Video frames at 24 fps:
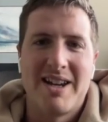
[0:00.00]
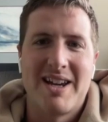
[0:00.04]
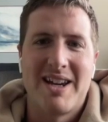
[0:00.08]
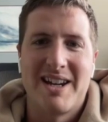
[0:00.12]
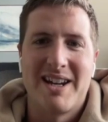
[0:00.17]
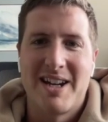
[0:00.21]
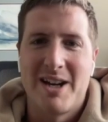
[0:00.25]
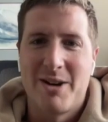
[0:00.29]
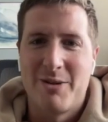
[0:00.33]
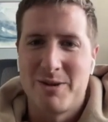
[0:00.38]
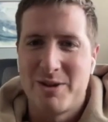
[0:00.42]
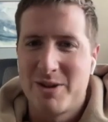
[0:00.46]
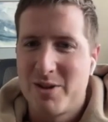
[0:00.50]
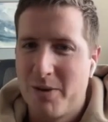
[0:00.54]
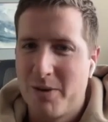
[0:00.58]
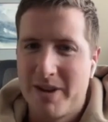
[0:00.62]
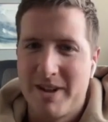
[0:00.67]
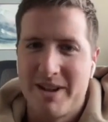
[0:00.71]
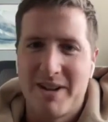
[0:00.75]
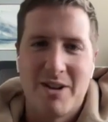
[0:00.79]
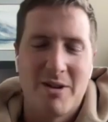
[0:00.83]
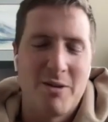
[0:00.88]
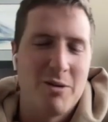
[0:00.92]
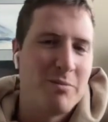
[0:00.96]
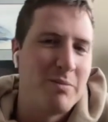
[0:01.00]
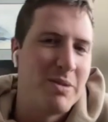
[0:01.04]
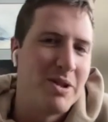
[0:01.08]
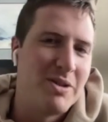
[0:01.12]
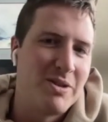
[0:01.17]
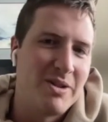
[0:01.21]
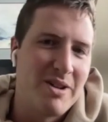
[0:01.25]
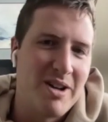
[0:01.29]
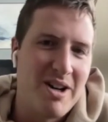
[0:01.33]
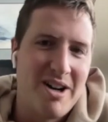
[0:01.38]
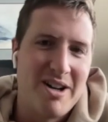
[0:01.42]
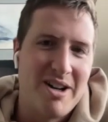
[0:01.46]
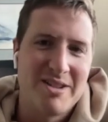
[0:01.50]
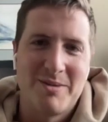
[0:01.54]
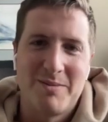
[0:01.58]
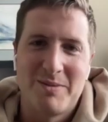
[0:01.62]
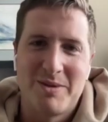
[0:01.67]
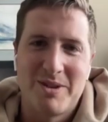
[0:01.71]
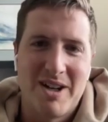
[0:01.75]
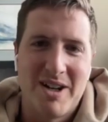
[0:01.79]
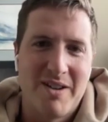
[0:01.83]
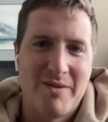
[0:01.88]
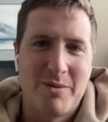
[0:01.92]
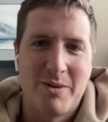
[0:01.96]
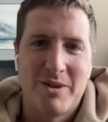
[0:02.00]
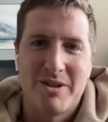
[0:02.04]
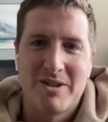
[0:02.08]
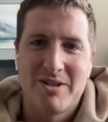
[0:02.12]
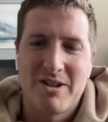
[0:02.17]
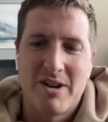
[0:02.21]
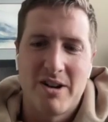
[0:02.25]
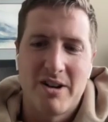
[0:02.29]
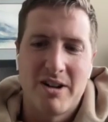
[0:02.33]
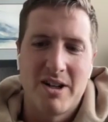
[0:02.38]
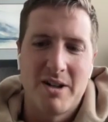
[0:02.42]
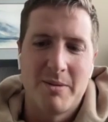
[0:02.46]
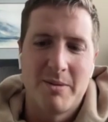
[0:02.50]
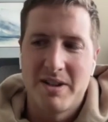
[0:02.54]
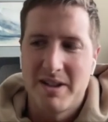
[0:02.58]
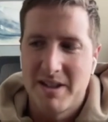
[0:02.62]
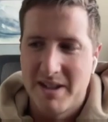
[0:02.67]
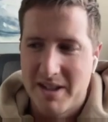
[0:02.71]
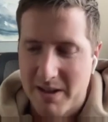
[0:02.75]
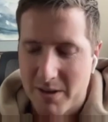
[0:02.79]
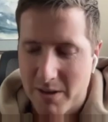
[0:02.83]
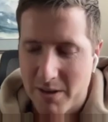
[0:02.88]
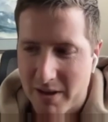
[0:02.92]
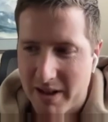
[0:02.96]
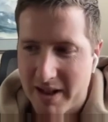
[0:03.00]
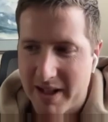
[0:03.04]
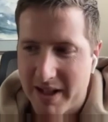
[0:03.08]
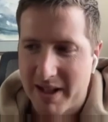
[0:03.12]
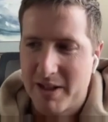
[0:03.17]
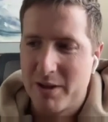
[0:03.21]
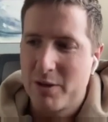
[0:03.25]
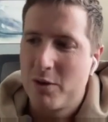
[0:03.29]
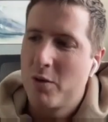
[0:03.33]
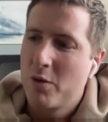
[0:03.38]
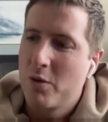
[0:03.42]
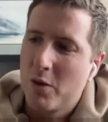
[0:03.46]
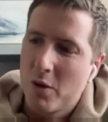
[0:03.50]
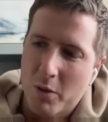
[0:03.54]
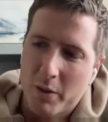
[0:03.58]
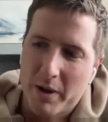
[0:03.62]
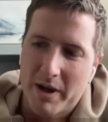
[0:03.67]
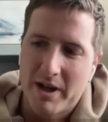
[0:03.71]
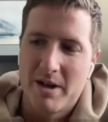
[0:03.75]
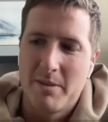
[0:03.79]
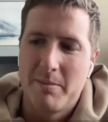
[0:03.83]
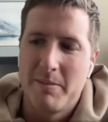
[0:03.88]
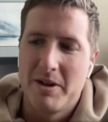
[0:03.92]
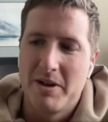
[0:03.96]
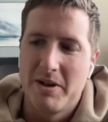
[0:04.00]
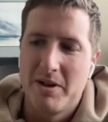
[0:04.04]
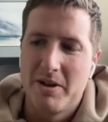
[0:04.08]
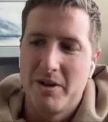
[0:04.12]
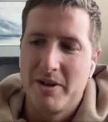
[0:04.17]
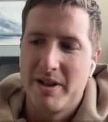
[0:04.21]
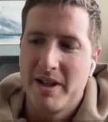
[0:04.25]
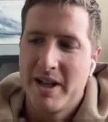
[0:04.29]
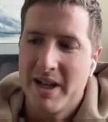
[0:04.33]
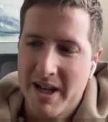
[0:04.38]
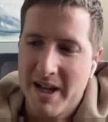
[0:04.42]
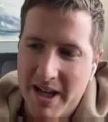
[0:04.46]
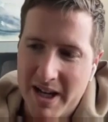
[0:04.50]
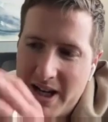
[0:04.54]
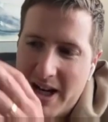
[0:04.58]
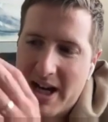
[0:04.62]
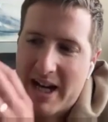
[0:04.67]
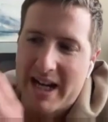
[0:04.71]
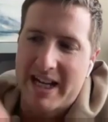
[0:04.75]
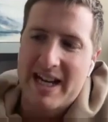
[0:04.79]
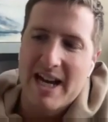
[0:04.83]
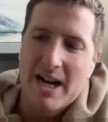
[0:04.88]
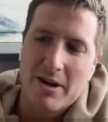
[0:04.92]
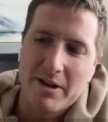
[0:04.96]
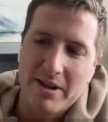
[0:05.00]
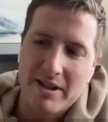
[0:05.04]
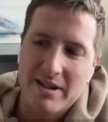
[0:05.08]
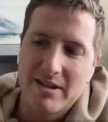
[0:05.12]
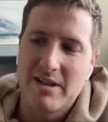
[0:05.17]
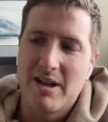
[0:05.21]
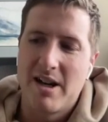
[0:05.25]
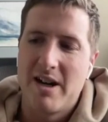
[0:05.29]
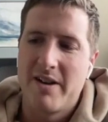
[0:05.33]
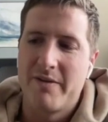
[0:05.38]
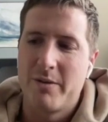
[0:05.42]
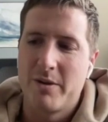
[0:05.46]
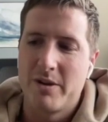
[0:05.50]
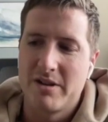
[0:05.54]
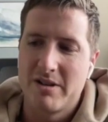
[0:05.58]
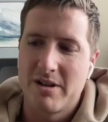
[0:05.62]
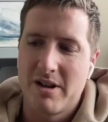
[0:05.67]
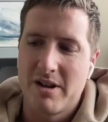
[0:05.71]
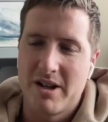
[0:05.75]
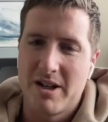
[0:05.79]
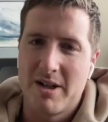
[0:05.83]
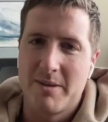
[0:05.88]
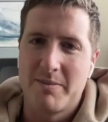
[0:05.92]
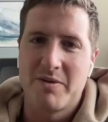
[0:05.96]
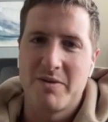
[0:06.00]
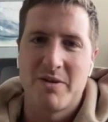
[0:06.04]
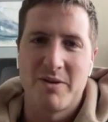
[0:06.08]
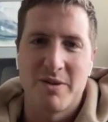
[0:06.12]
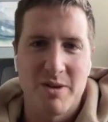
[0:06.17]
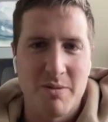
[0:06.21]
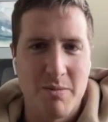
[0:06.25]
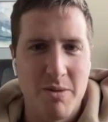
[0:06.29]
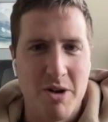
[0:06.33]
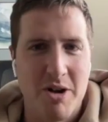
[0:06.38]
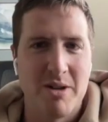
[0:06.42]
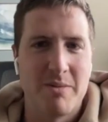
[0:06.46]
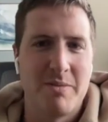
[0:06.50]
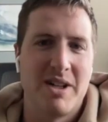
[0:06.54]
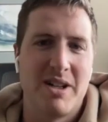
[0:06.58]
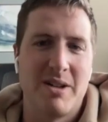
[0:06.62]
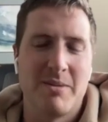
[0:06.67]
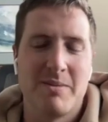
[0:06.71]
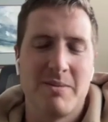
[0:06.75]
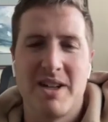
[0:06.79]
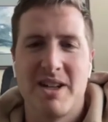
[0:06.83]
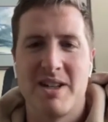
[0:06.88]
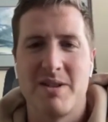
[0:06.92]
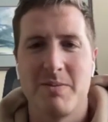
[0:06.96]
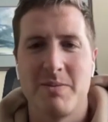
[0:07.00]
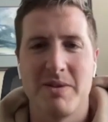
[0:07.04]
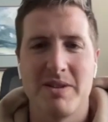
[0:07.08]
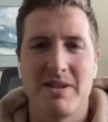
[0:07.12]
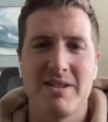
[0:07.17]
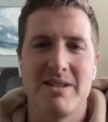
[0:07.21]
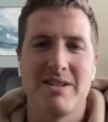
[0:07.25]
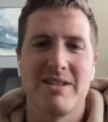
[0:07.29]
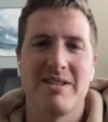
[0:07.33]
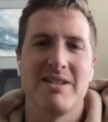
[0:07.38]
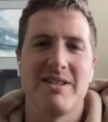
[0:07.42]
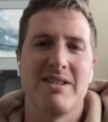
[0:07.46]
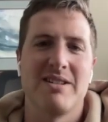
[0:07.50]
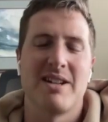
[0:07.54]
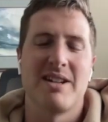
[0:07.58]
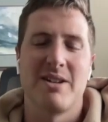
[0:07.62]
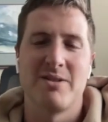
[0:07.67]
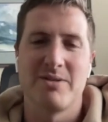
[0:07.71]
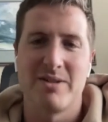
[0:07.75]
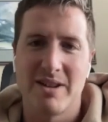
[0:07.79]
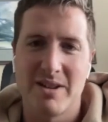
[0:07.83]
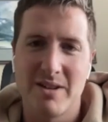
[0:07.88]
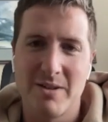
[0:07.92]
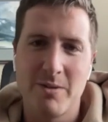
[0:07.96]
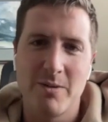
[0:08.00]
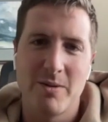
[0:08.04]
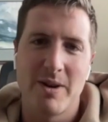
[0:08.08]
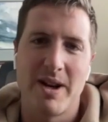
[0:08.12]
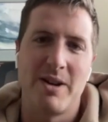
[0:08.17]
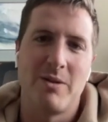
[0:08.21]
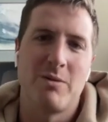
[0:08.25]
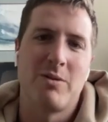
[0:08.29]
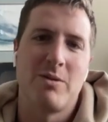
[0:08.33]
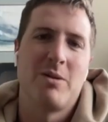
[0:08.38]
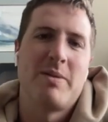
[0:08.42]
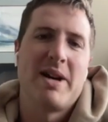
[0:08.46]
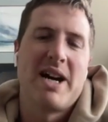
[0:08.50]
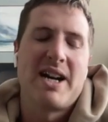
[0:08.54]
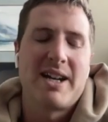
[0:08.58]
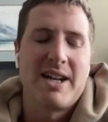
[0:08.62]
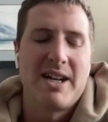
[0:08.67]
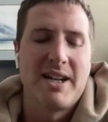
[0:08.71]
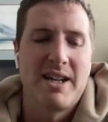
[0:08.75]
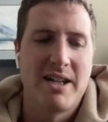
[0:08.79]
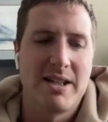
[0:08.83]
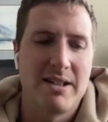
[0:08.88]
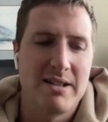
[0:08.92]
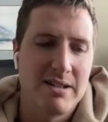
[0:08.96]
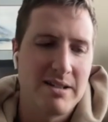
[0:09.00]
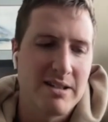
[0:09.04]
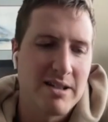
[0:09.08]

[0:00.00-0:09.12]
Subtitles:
And I was going to go build awesome software startups. And then they're like, cool, we're going to build accounting software startups for small to medium sized businesses. And I was like, great, we're back in it.